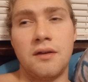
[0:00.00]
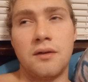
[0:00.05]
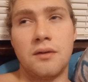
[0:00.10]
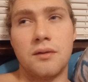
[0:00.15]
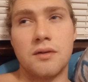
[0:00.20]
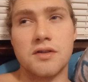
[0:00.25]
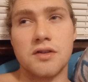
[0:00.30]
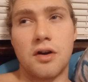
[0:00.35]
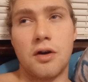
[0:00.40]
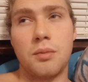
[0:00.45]

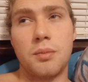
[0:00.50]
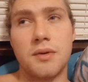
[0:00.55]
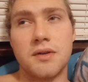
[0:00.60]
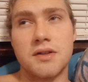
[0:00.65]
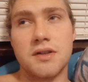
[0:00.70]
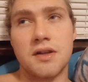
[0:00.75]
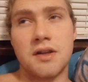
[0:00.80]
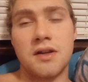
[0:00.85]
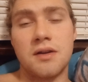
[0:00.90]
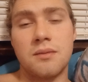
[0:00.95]
was open
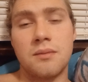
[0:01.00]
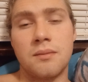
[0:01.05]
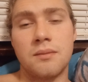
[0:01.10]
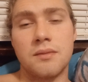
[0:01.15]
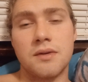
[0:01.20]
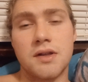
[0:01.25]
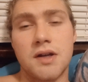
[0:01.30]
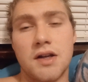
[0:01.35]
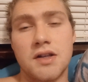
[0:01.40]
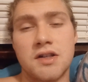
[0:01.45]
to him
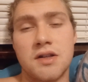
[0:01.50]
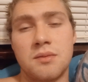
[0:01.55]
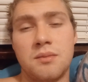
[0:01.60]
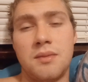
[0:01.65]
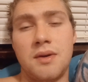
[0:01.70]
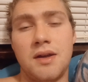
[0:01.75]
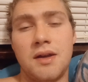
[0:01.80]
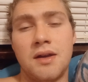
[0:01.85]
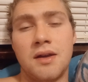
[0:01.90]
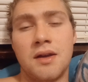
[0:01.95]
touching
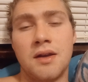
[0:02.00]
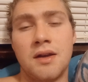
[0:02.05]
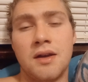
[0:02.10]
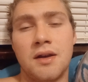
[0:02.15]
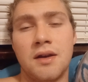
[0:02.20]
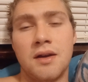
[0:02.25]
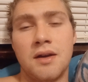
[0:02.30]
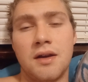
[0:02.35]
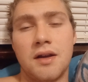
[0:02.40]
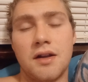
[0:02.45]
me,
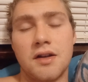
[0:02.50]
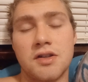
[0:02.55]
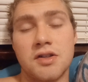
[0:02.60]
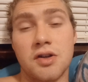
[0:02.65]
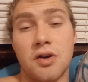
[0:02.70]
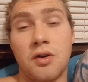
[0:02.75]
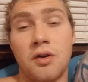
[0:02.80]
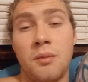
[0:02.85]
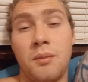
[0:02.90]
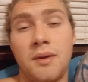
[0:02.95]

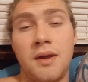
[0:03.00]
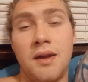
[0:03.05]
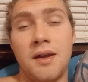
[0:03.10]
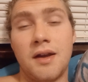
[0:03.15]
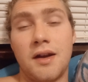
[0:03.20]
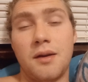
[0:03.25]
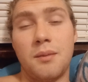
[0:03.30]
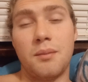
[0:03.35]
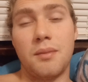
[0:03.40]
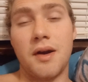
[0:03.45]
showing me
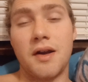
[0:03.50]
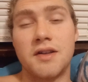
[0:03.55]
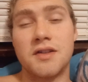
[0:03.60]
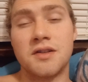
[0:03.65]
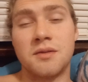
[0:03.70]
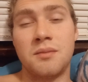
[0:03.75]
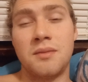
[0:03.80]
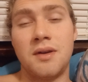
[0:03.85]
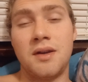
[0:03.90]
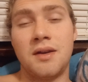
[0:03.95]
and
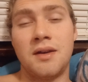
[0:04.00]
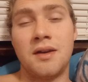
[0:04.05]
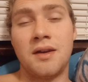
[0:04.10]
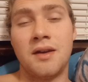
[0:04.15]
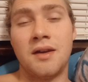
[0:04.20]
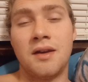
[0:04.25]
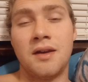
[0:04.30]
embracing me,